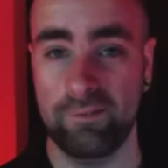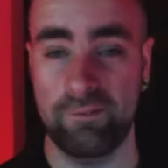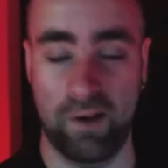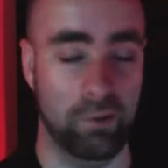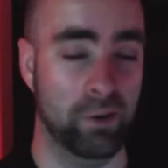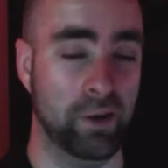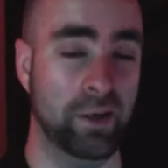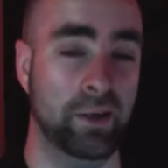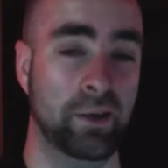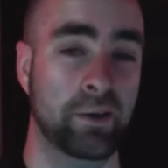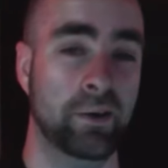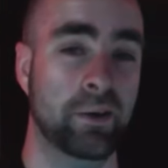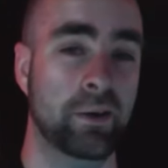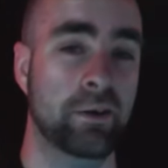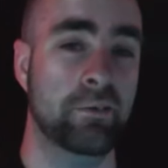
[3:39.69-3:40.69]
Very,
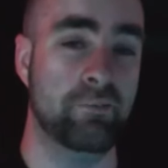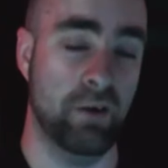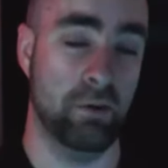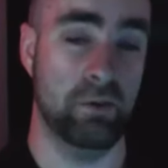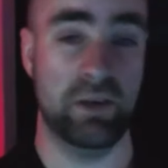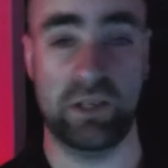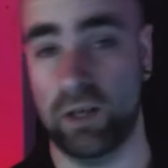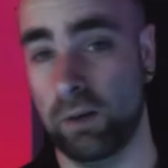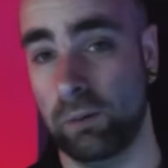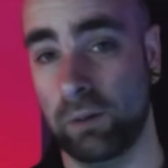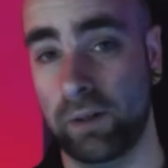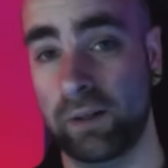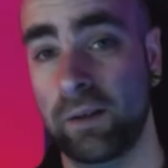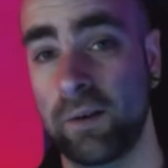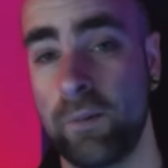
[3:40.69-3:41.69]
very
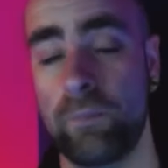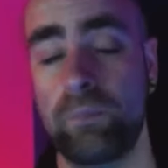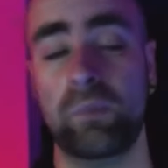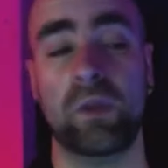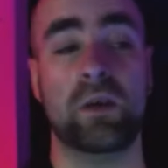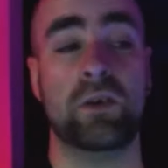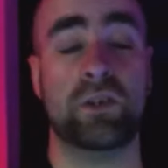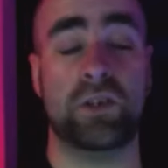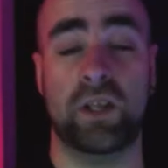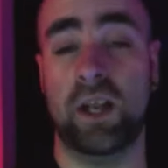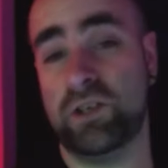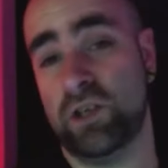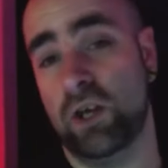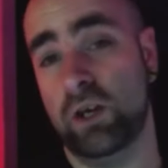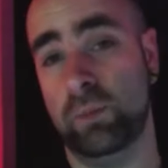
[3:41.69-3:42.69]
slowly. So
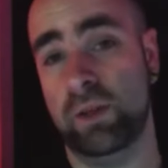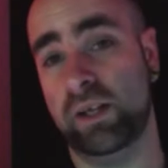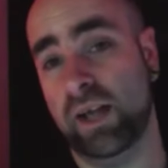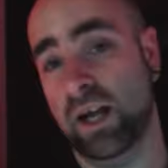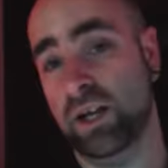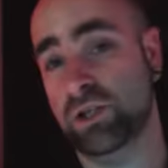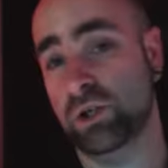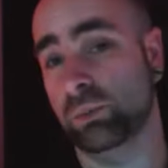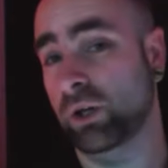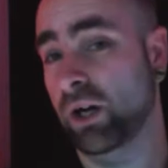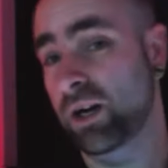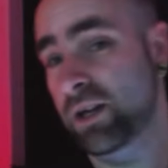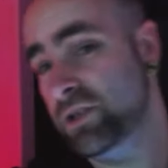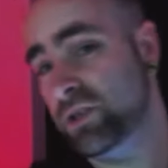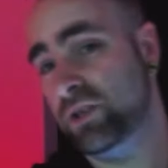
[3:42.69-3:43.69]
that's kind of been the catch-up,
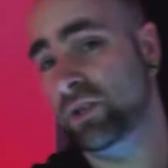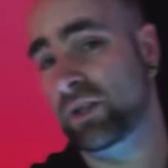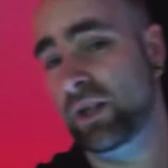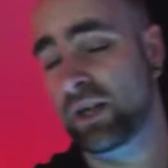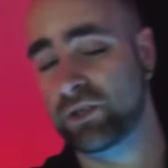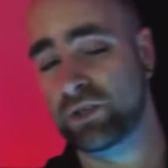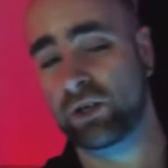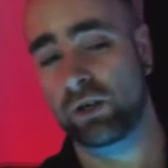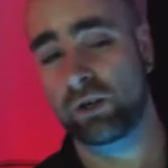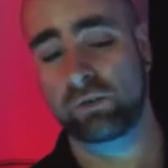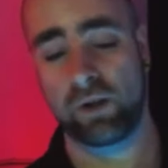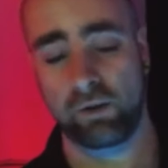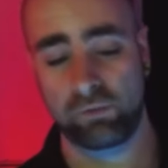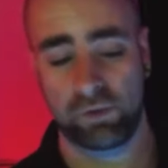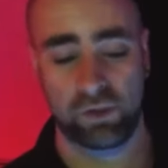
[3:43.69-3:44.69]
guys. That's kind of
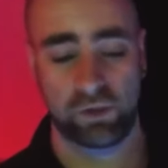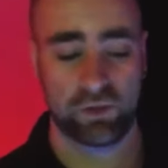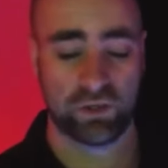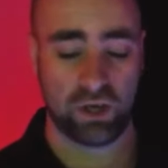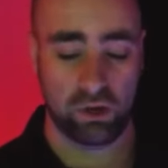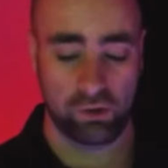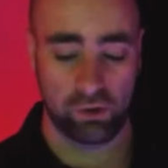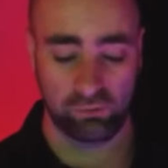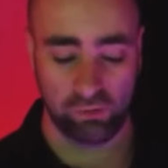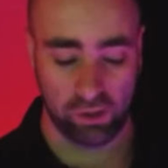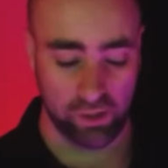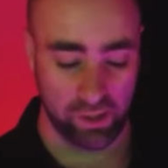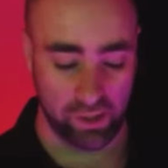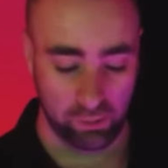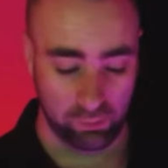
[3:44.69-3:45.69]
everything that's going on
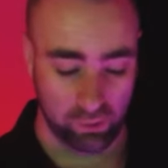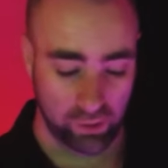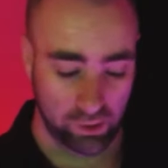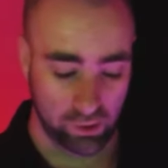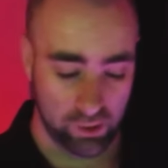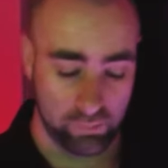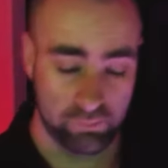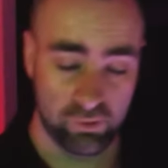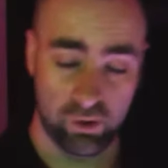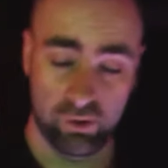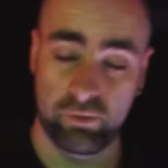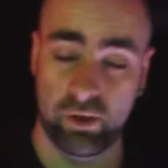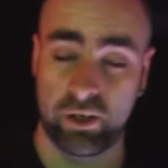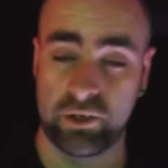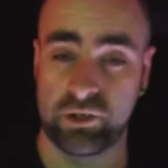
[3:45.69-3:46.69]
right now. I am very,
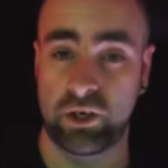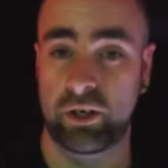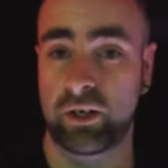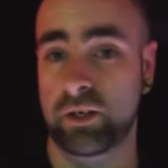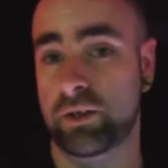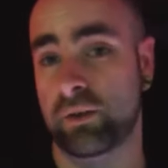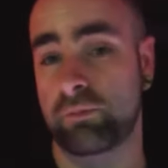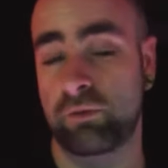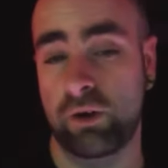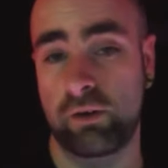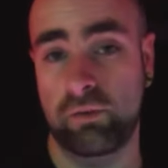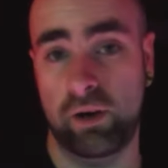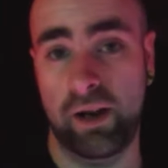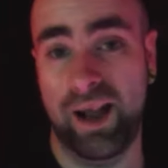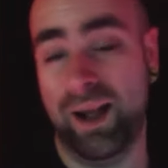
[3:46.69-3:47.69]
very excited. I'm very,
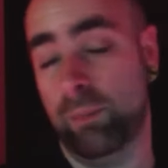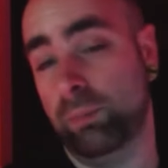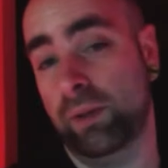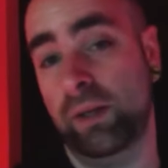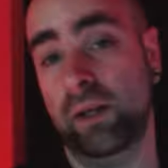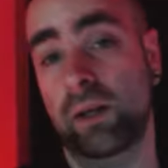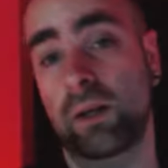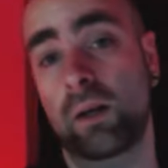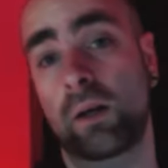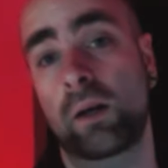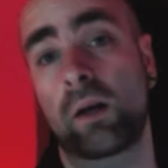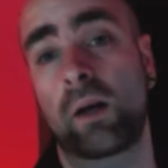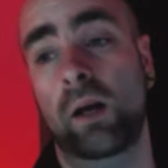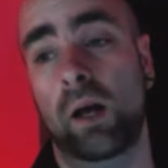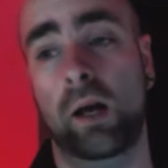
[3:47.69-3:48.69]
very happy.
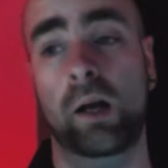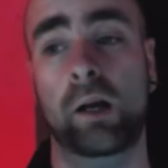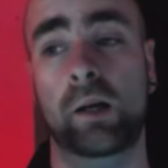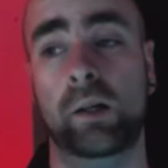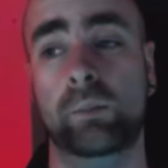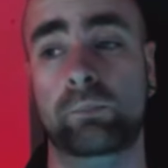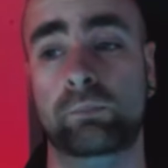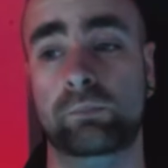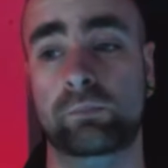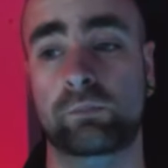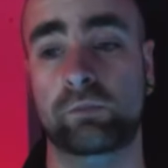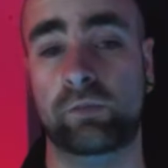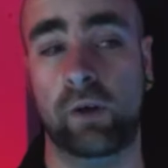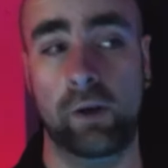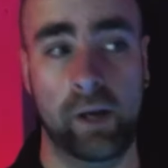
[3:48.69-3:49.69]

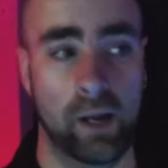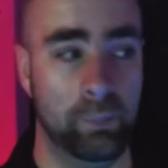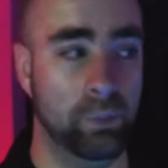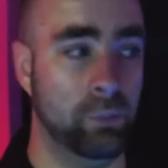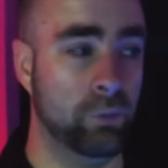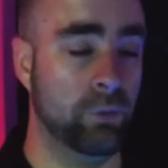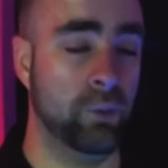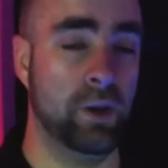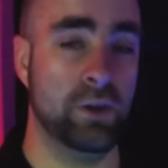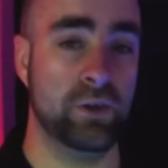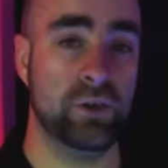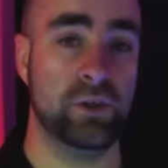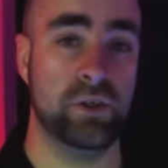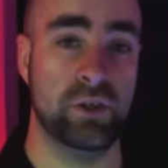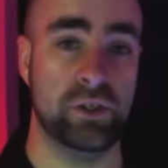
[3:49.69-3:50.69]
Very happy with where
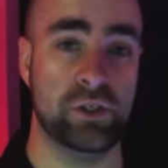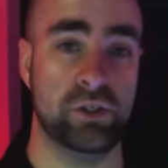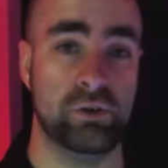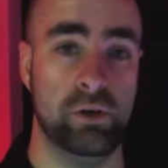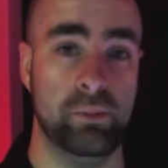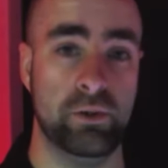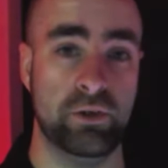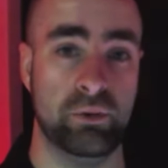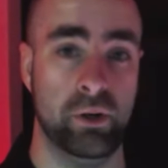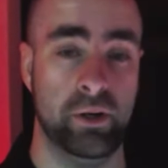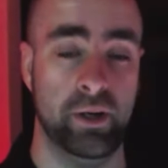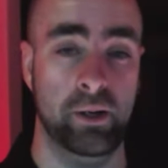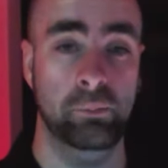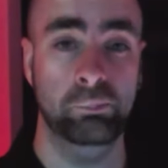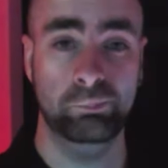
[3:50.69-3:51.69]
the stream is right now.